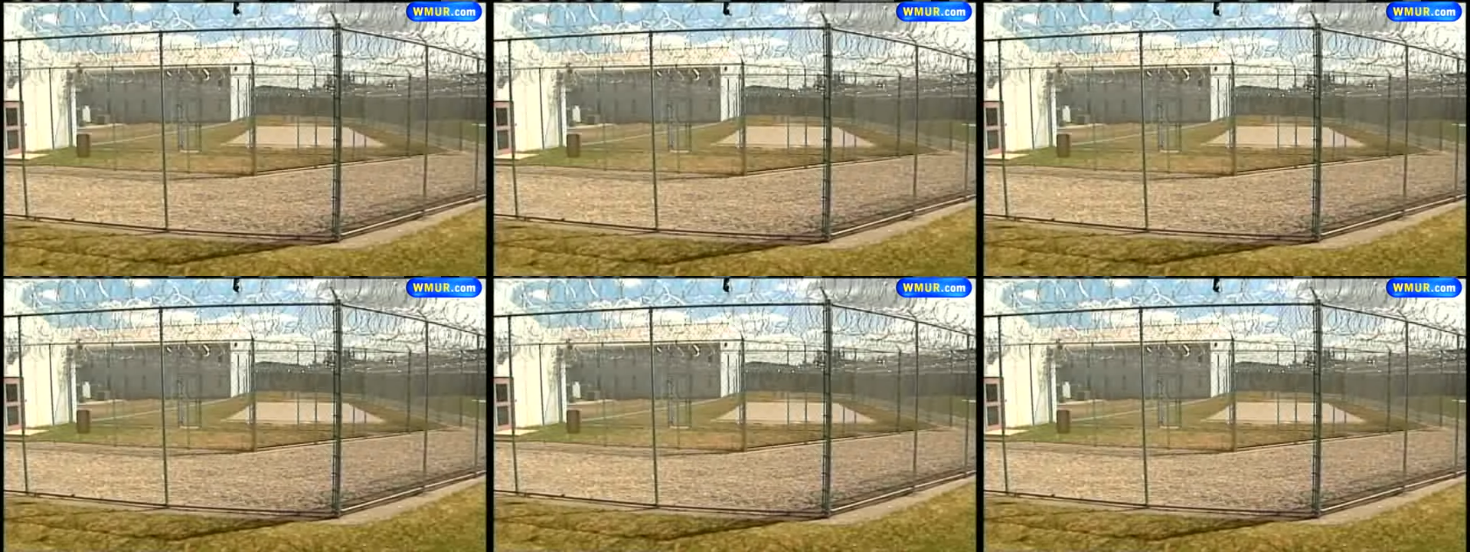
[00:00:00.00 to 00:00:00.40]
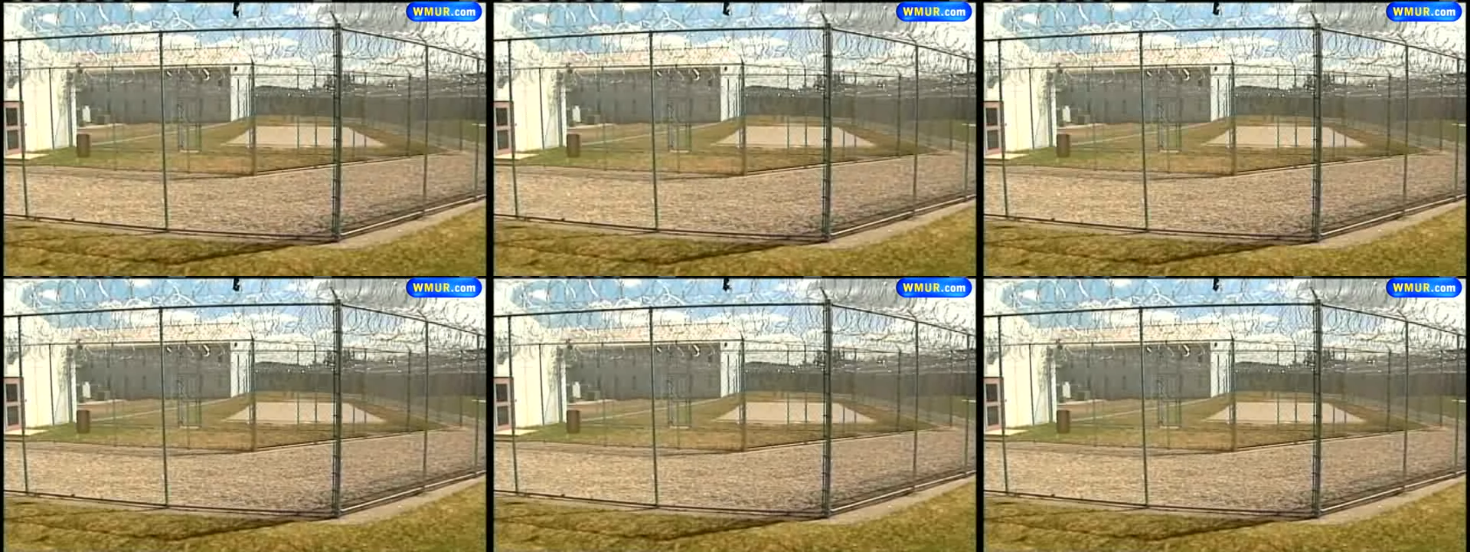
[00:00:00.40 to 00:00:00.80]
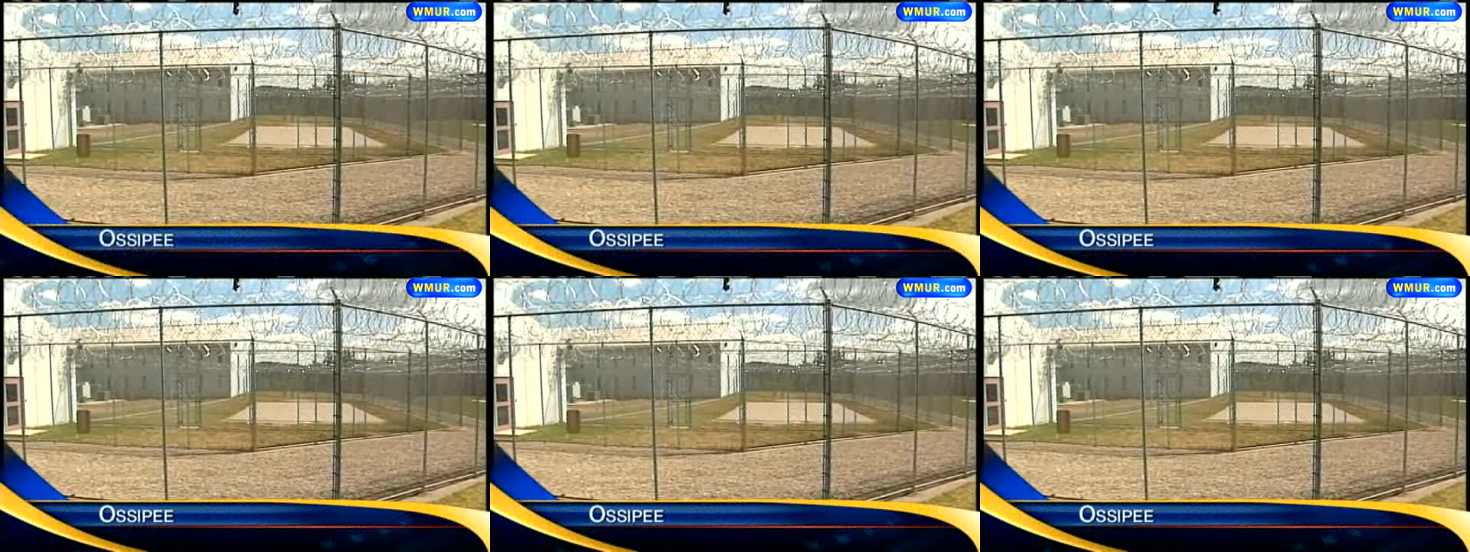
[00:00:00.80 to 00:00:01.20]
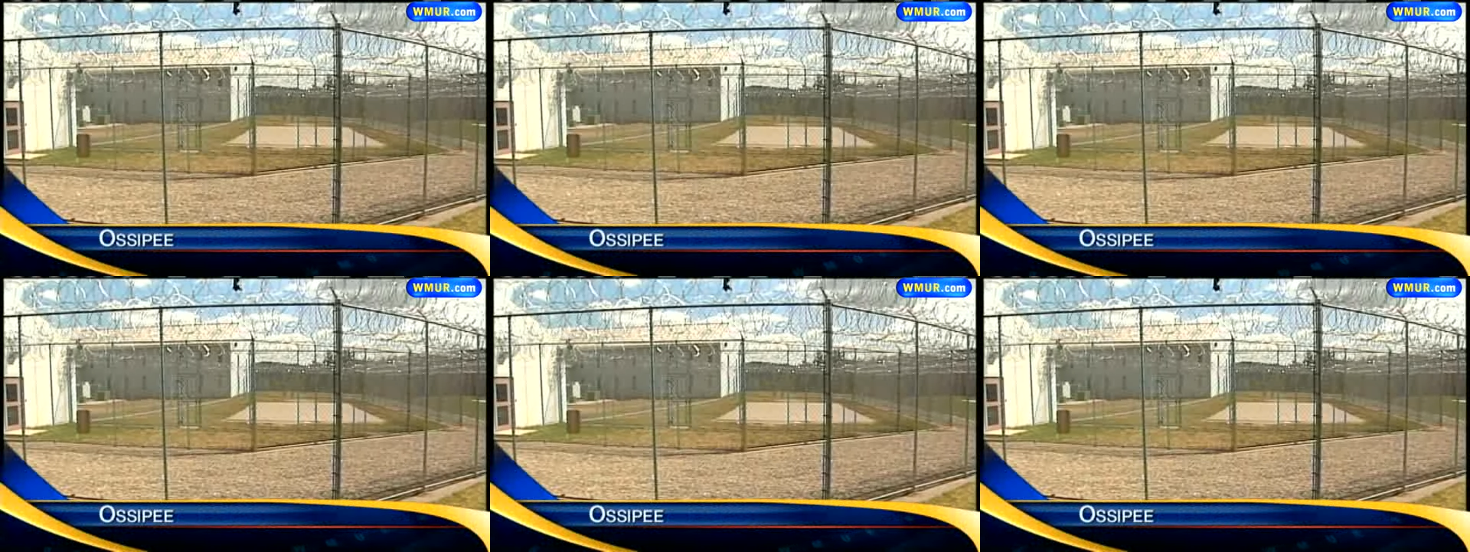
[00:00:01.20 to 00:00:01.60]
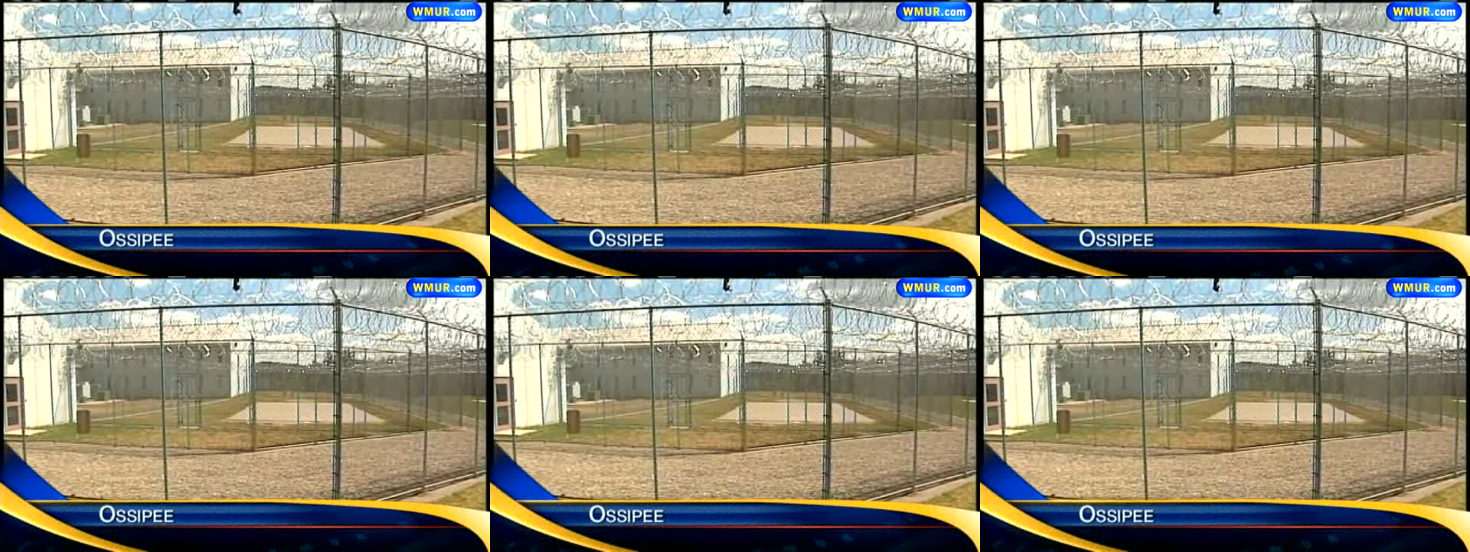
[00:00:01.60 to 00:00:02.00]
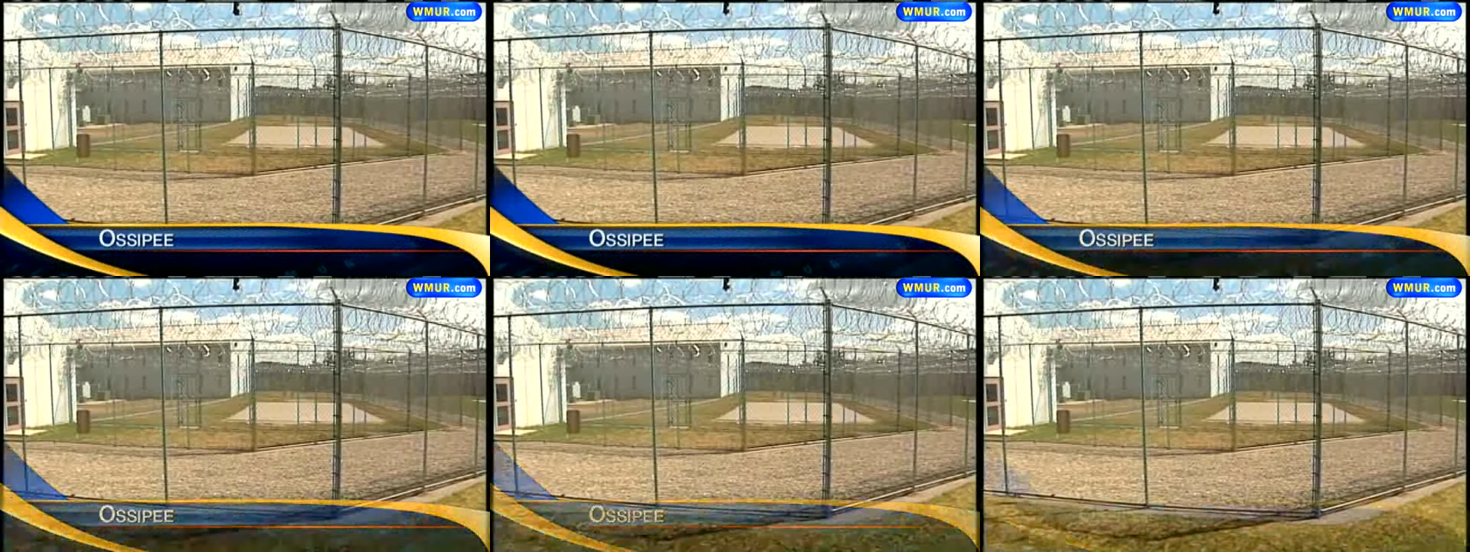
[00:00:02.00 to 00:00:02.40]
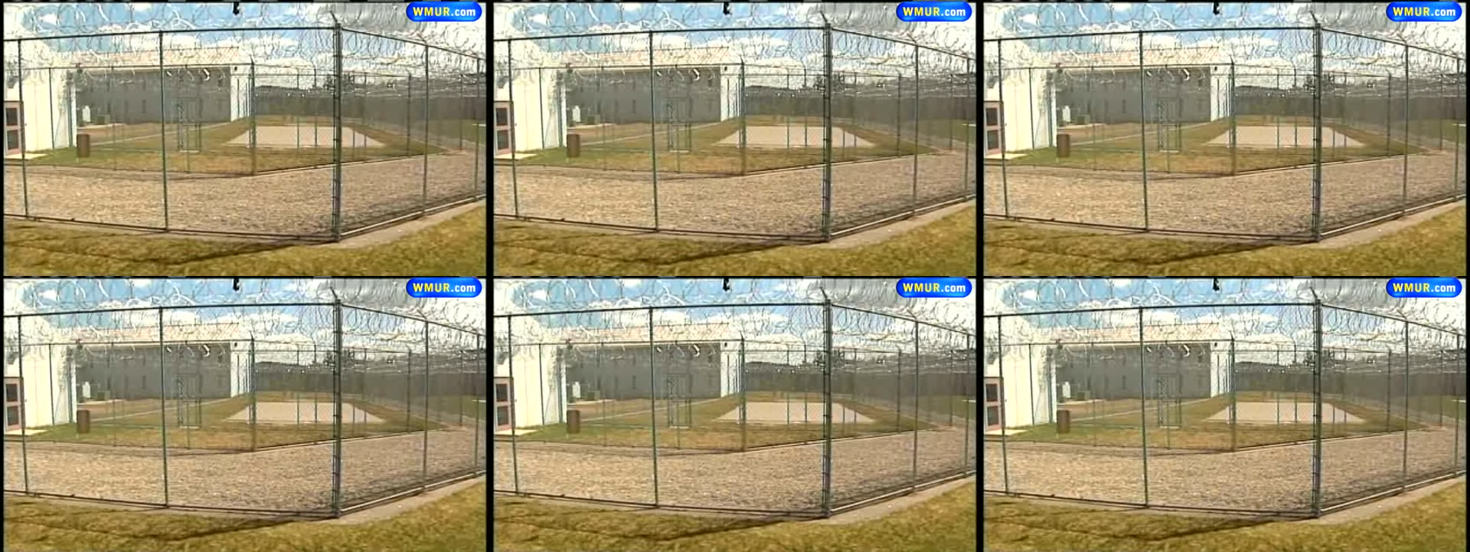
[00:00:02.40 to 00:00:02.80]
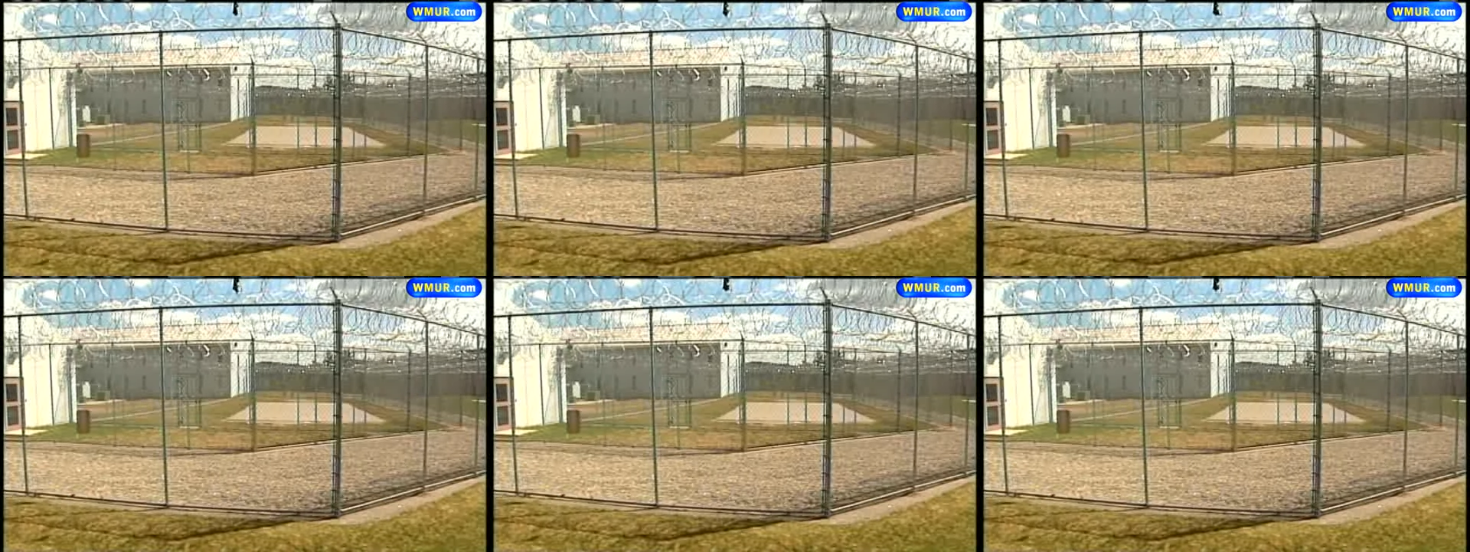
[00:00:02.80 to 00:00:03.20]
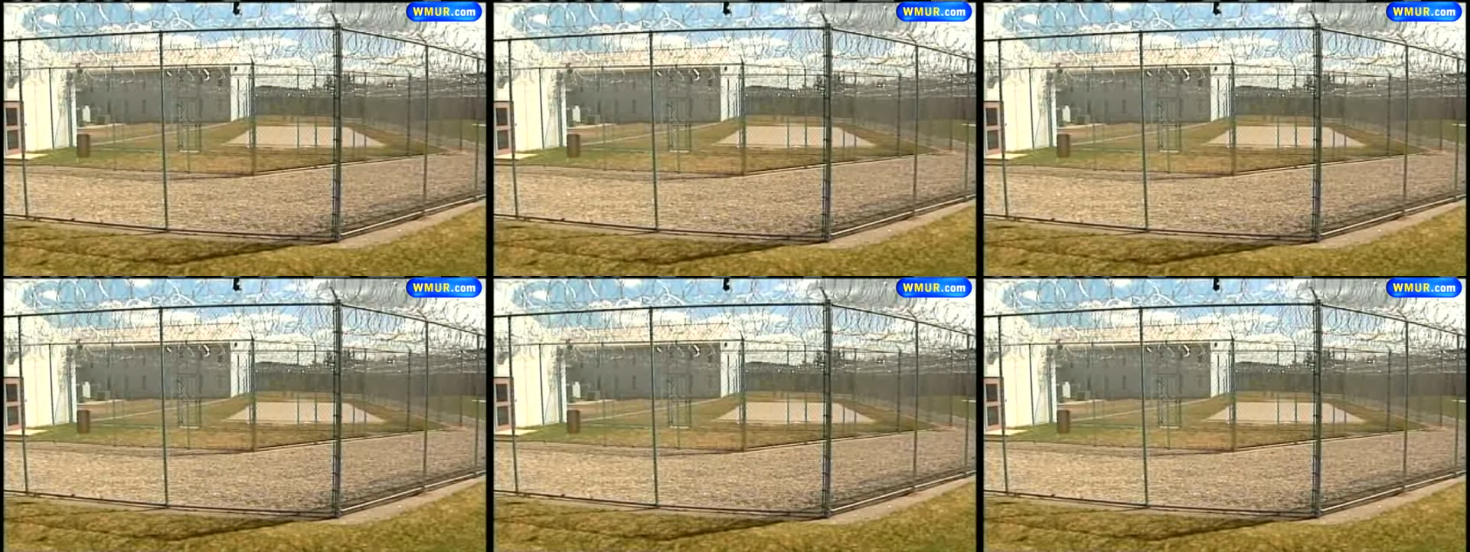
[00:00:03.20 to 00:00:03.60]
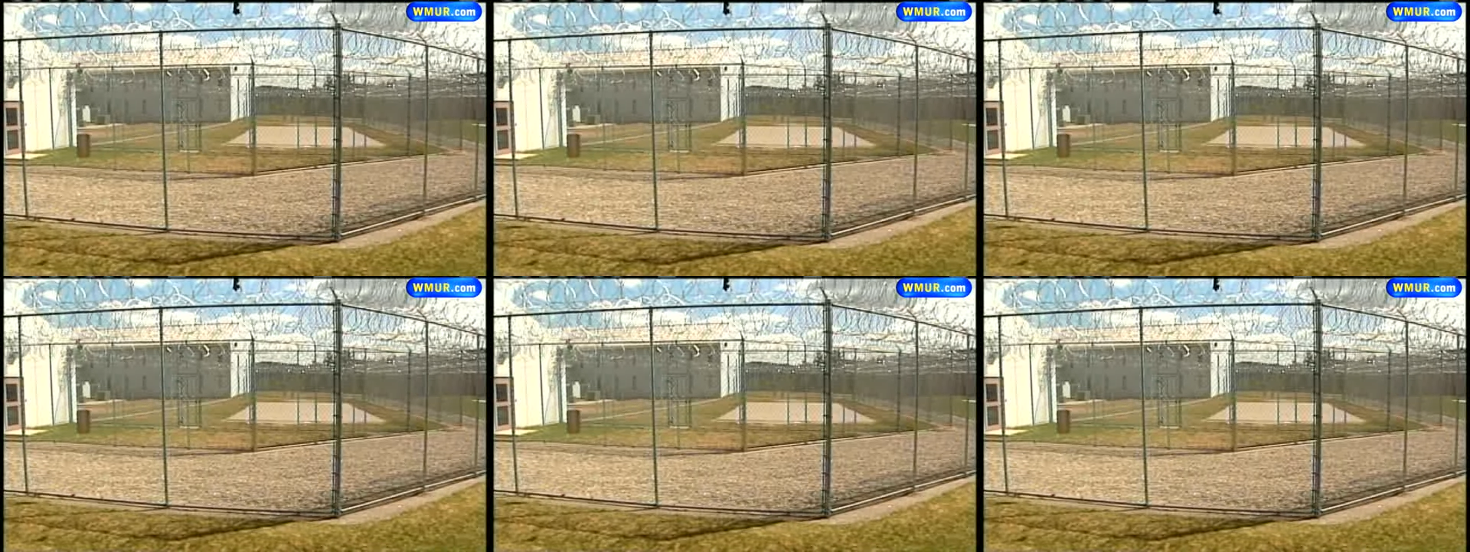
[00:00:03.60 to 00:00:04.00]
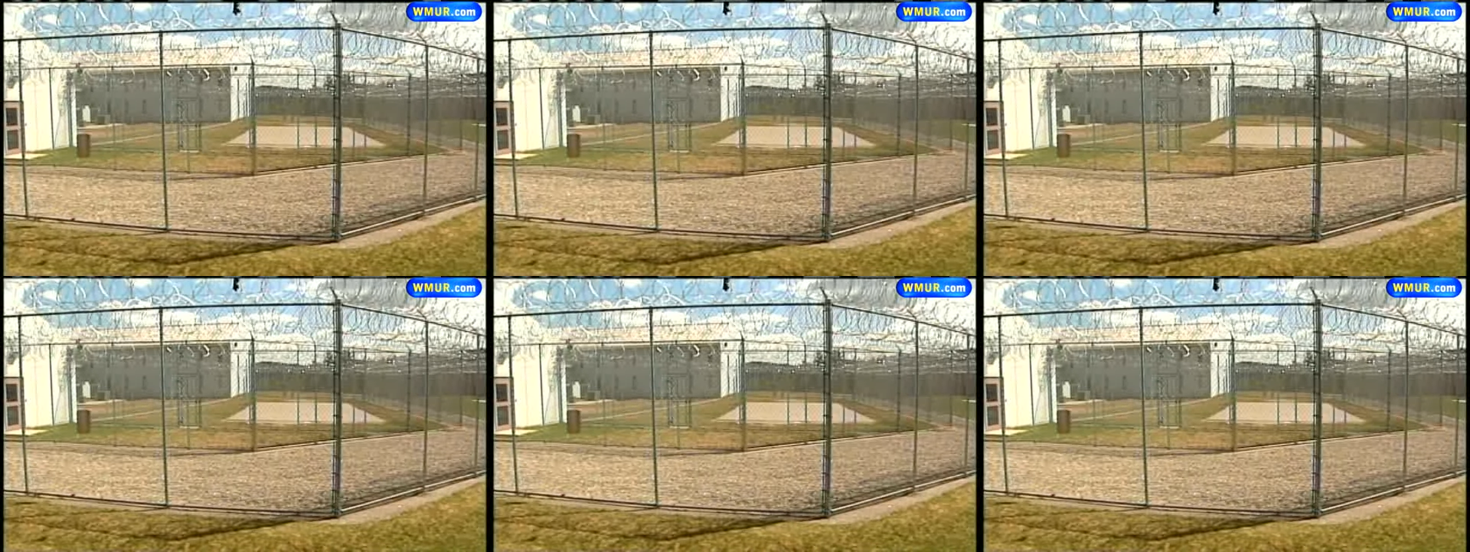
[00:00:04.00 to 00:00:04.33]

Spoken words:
(no speaker visible)